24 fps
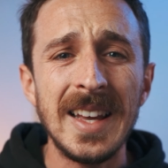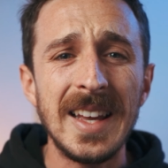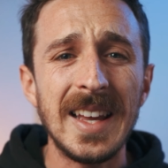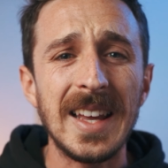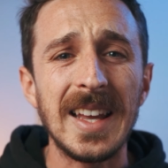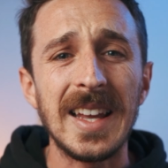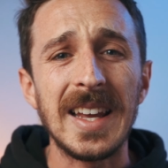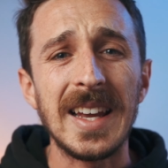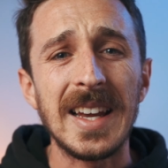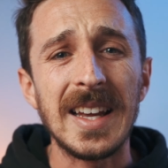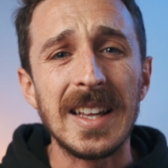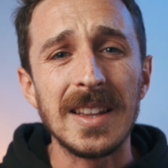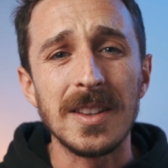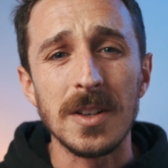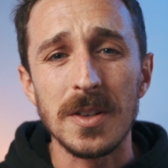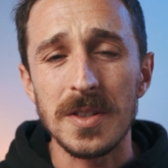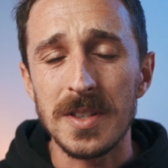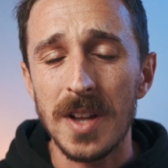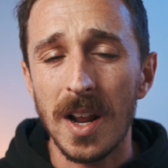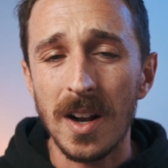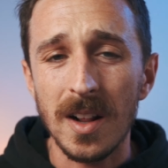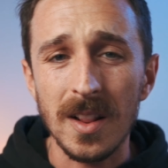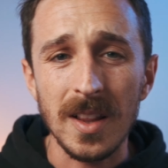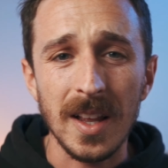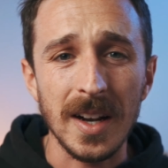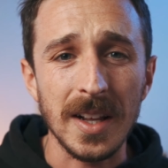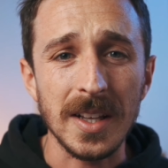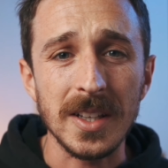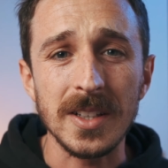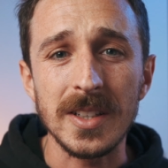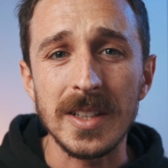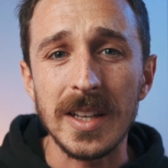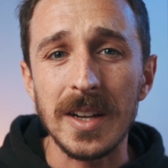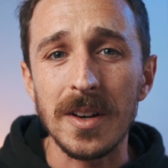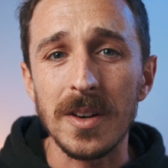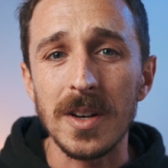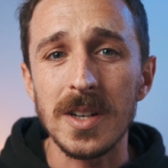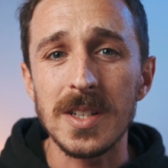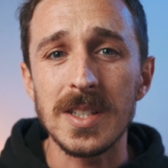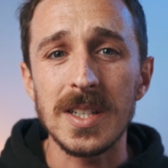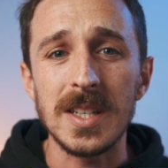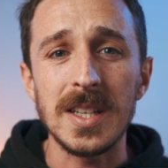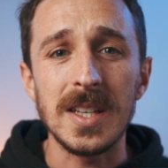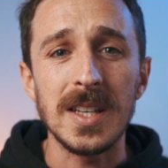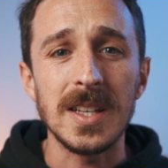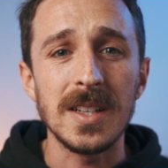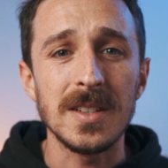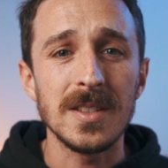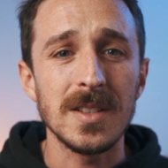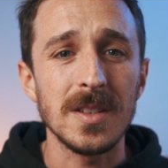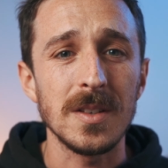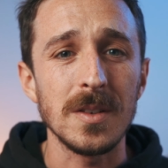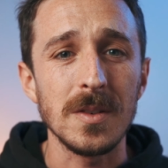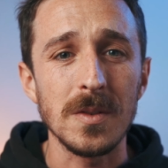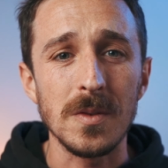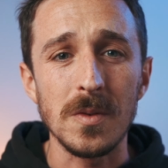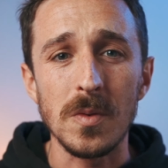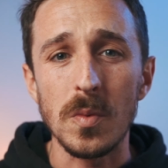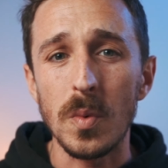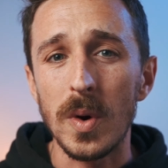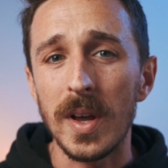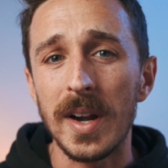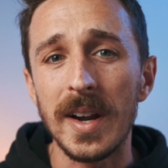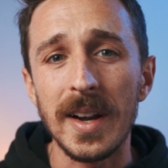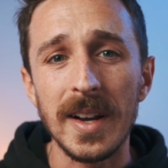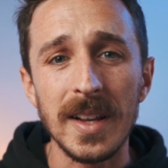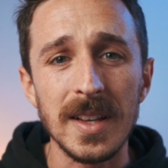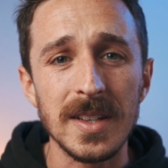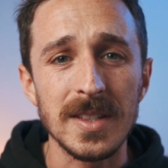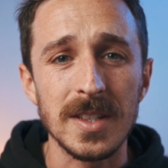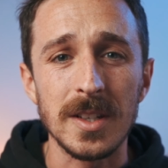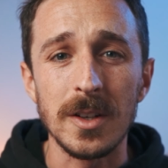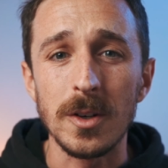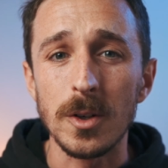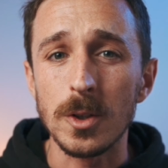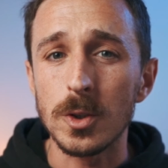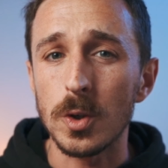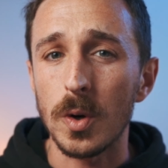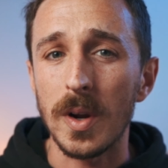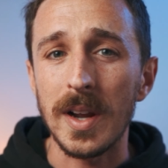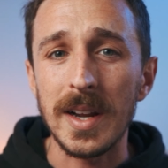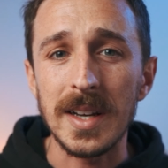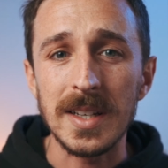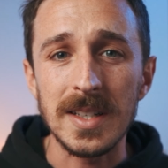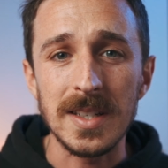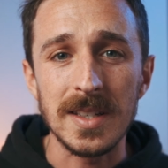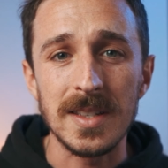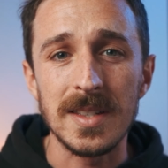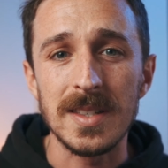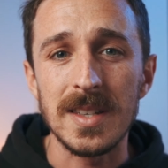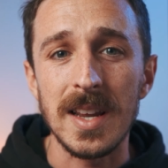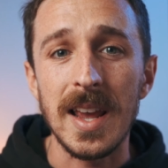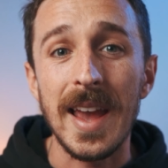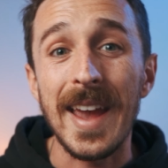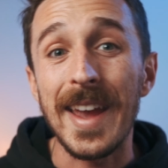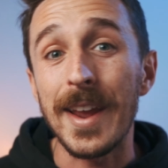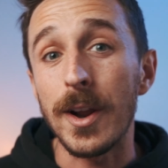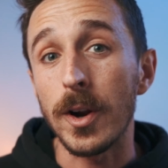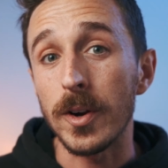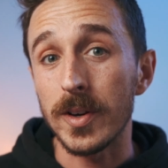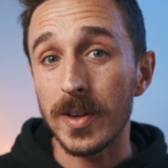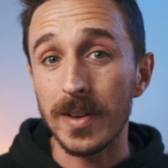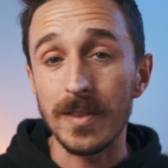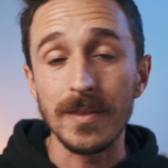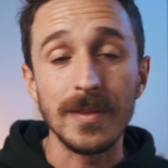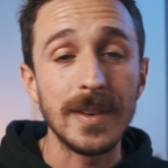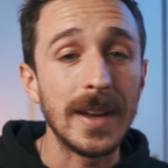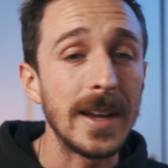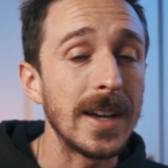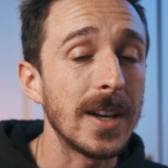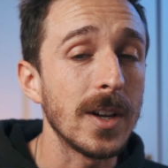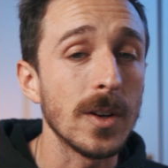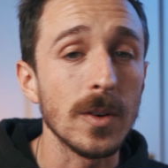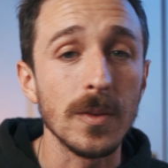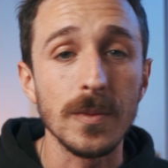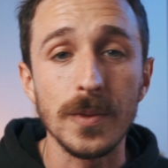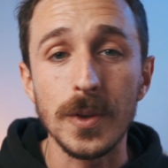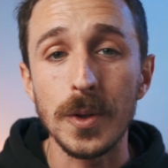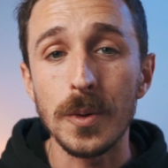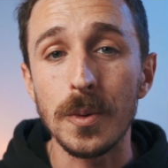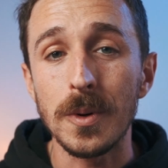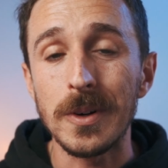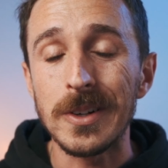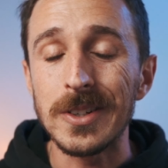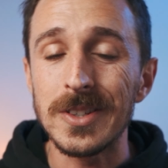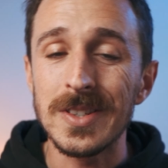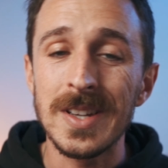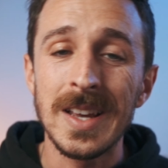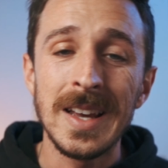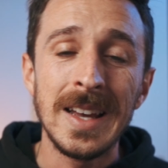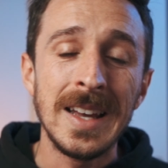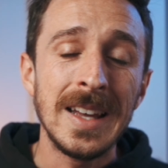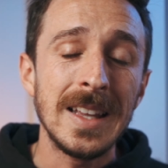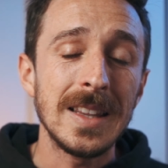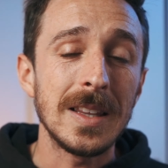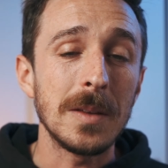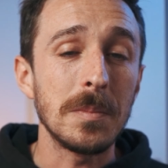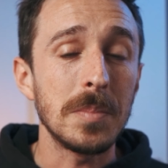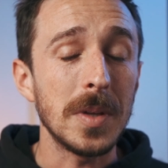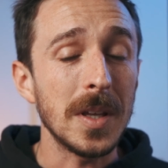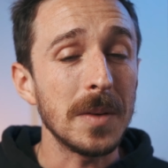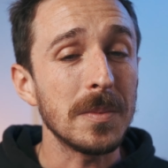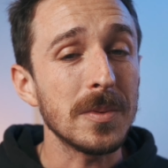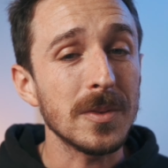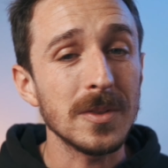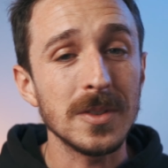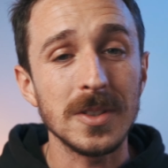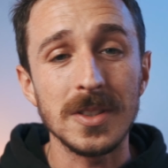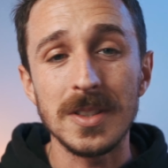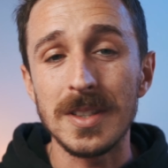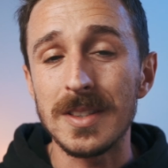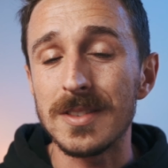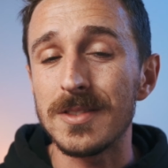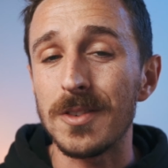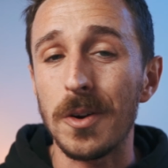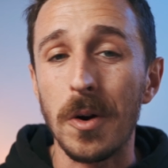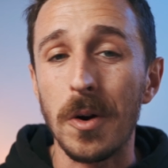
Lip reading: and there's not a lot of clarity to what it is that you're trying to say or convey to your viewers, then people just